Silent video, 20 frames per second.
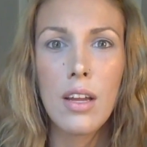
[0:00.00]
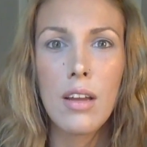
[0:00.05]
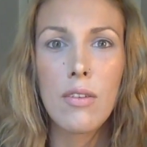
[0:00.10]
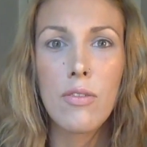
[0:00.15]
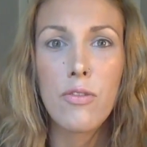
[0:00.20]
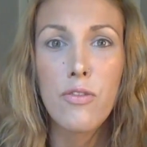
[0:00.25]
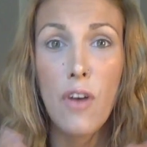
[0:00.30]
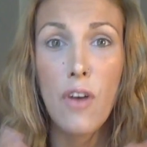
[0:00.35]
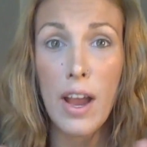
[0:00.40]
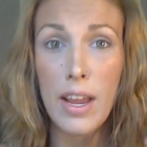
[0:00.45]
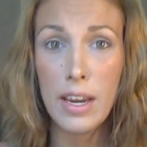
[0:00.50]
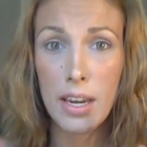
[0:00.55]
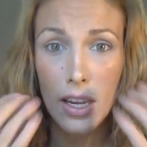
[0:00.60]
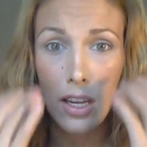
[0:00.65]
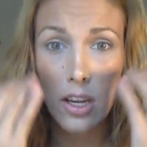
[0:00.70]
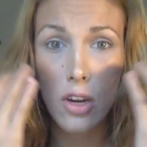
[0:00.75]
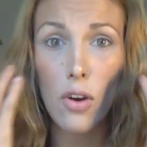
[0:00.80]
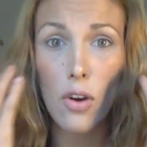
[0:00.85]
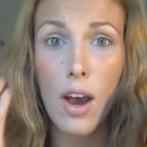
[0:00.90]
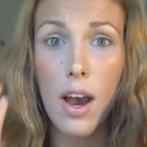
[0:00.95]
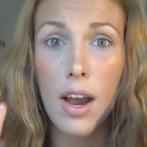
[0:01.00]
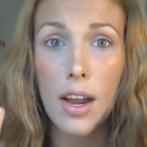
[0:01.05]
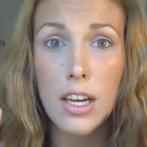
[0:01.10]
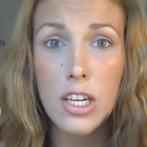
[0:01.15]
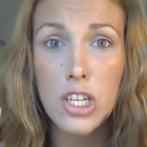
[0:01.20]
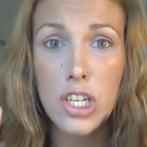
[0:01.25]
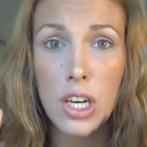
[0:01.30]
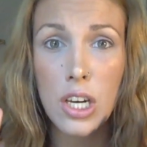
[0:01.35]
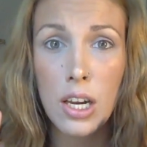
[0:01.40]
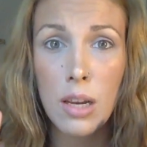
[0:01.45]
finding your eye
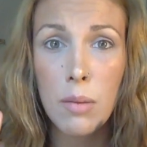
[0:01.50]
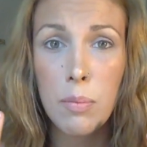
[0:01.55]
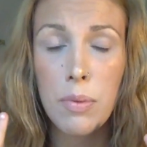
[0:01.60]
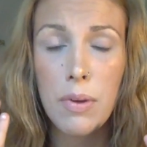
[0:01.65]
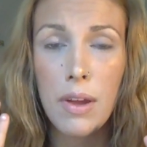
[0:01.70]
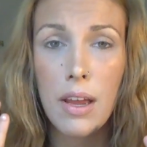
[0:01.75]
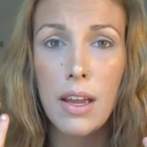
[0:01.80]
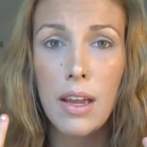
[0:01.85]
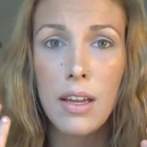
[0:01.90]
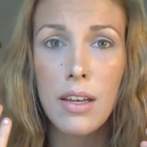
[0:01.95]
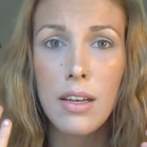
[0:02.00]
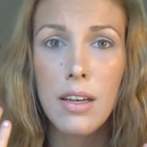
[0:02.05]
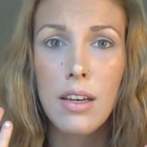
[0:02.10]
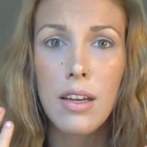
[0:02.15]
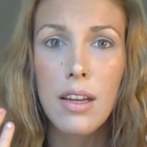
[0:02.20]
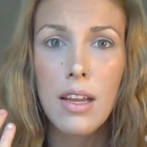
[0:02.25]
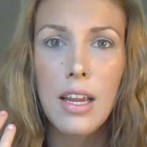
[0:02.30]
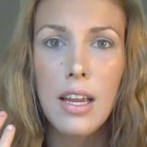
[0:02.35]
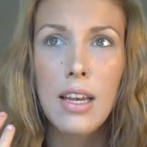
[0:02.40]
shape and